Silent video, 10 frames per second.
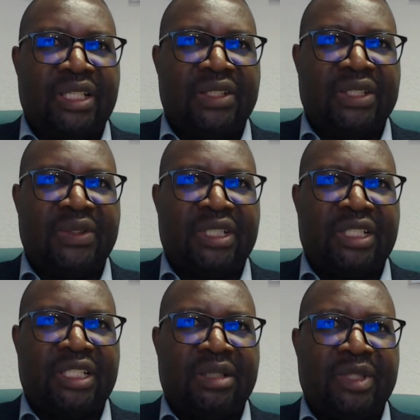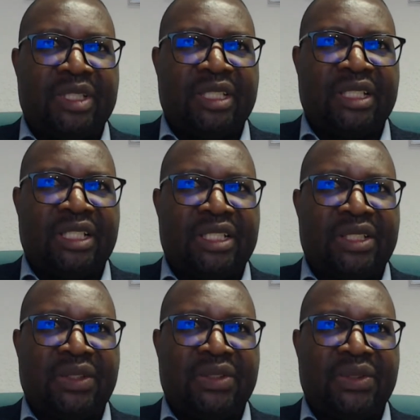They still treat them as
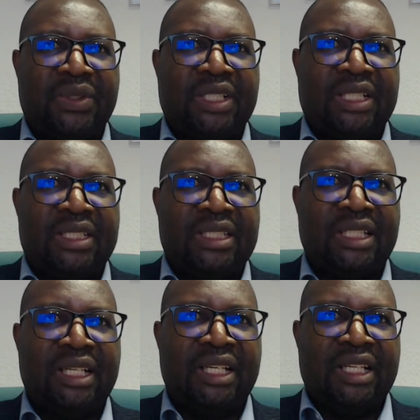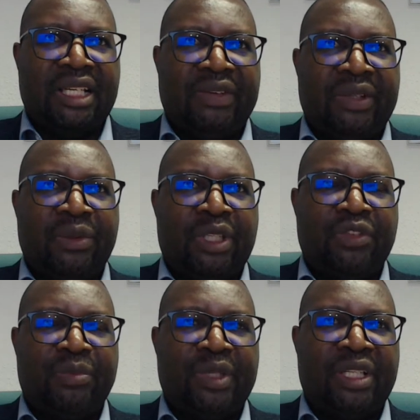international students, even though
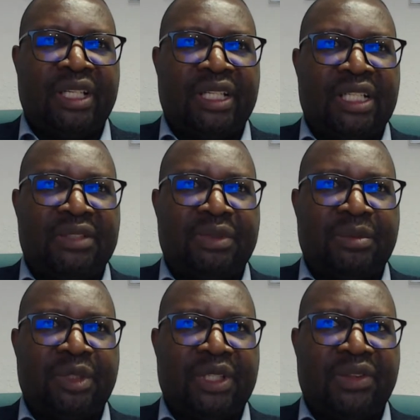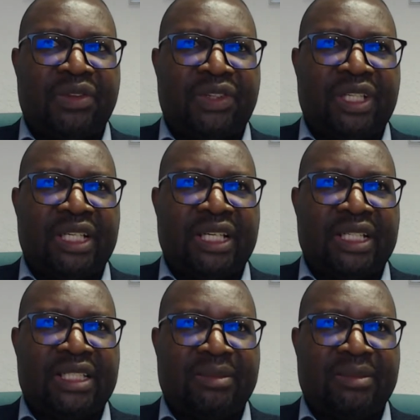they've been in the country for more than 3 years.